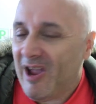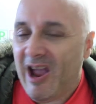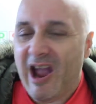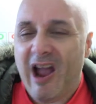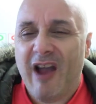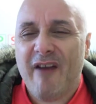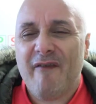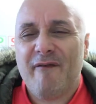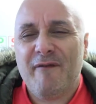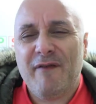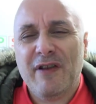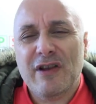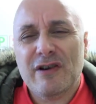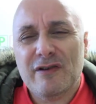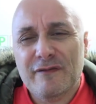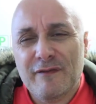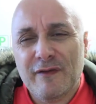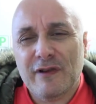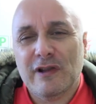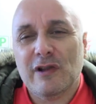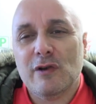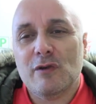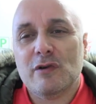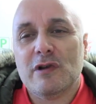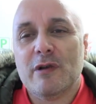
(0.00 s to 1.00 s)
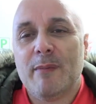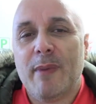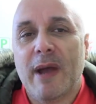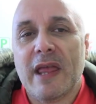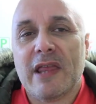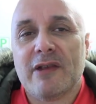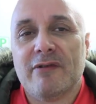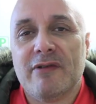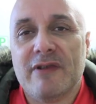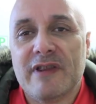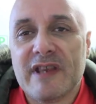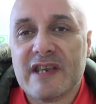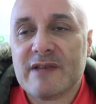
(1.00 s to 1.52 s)
I feel for Lou
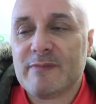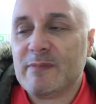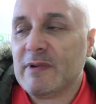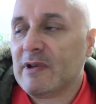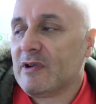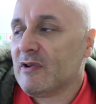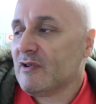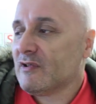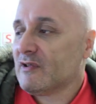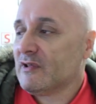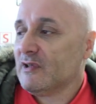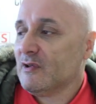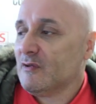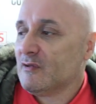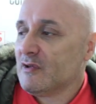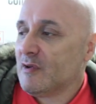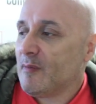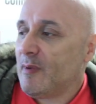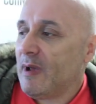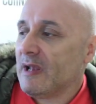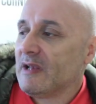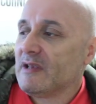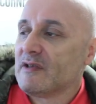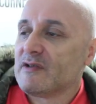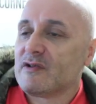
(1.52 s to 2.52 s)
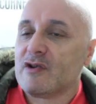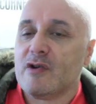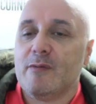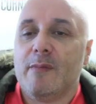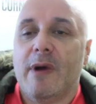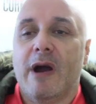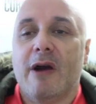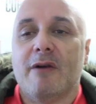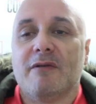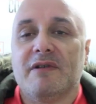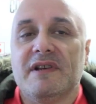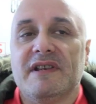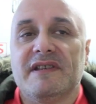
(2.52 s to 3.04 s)
DiBella in this because Lou has come
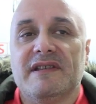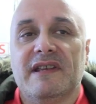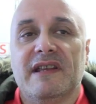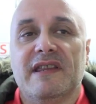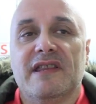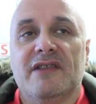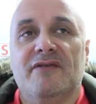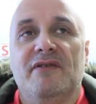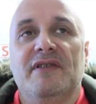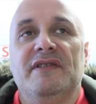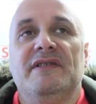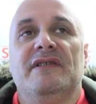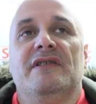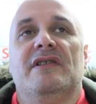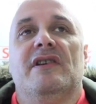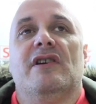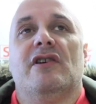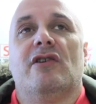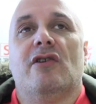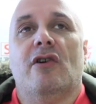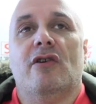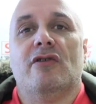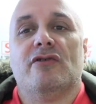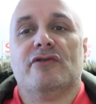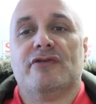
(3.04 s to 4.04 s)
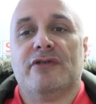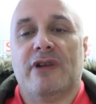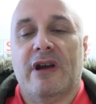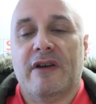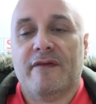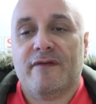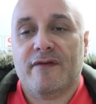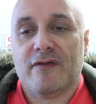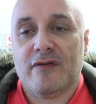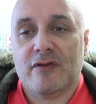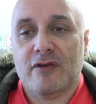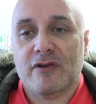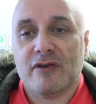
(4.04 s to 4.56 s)
out and he said there isn't a contract
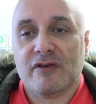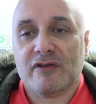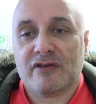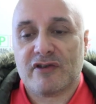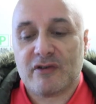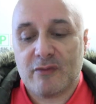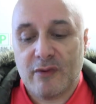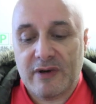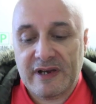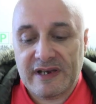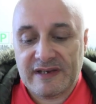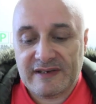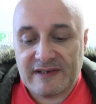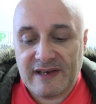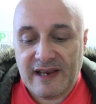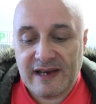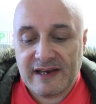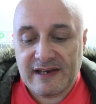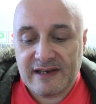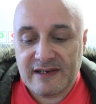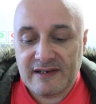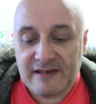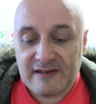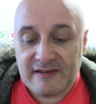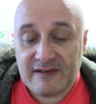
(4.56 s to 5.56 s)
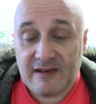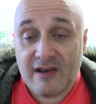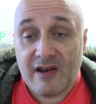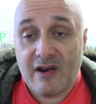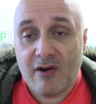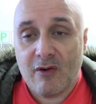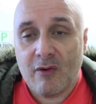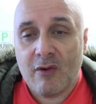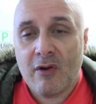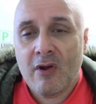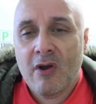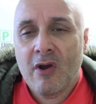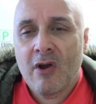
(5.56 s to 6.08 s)
for August 22nd.
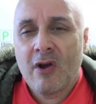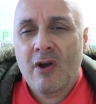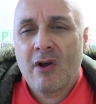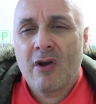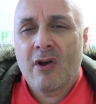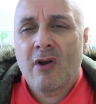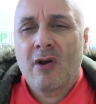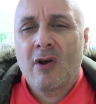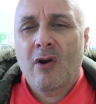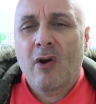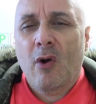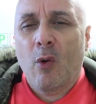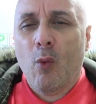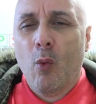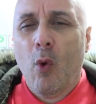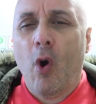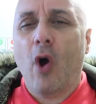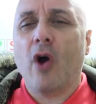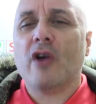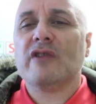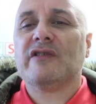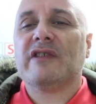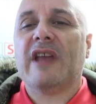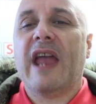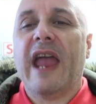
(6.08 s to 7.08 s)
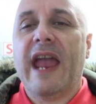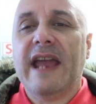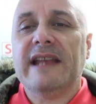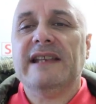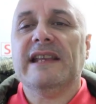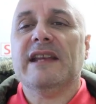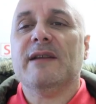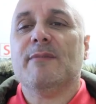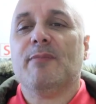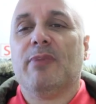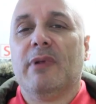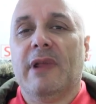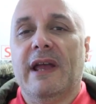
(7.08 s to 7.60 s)
So what's
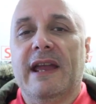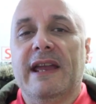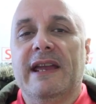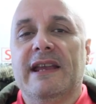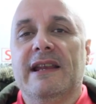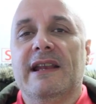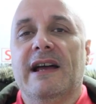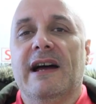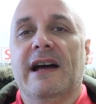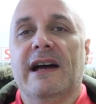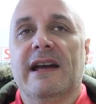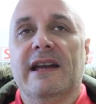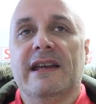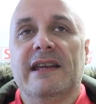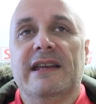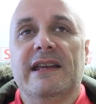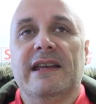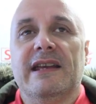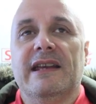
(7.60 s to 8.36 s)
Eddie playing at?